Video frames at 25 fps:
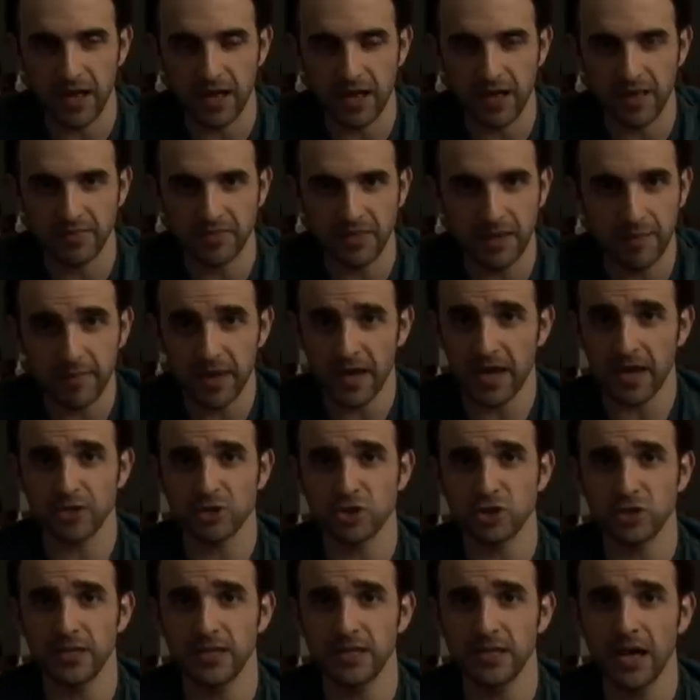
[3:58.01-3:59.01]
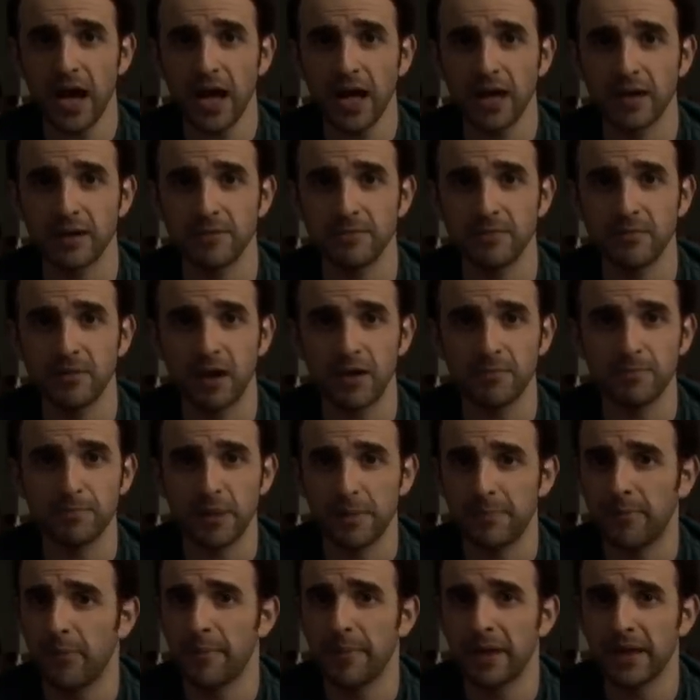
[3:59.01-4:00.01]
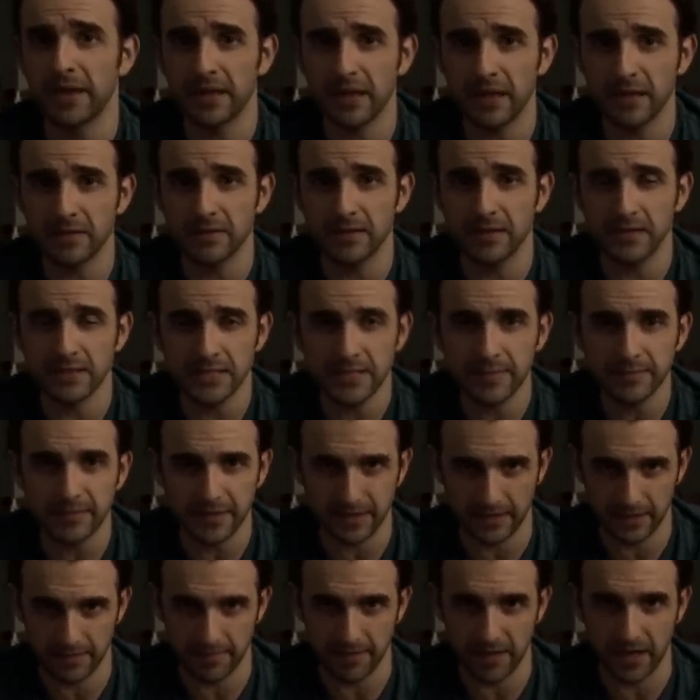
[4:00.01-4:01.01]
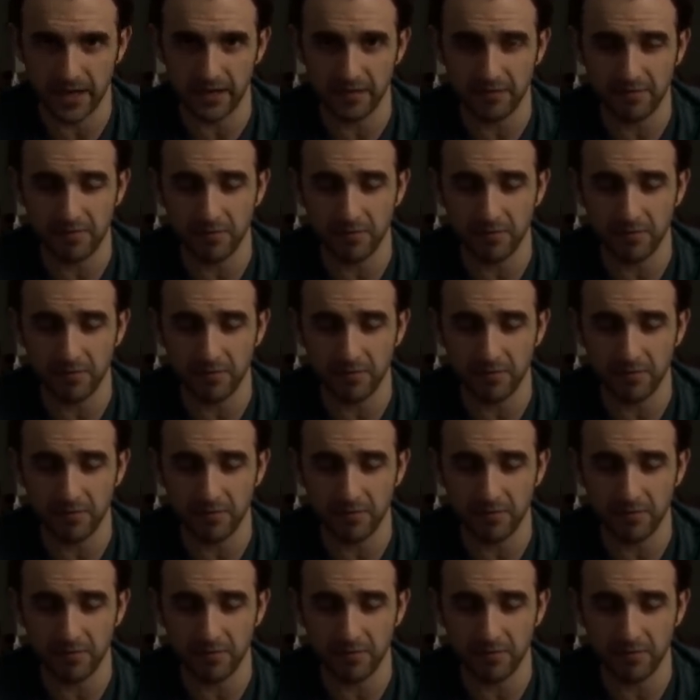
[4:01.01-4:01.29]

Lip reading: and they may actually not. People may get intimidated by it.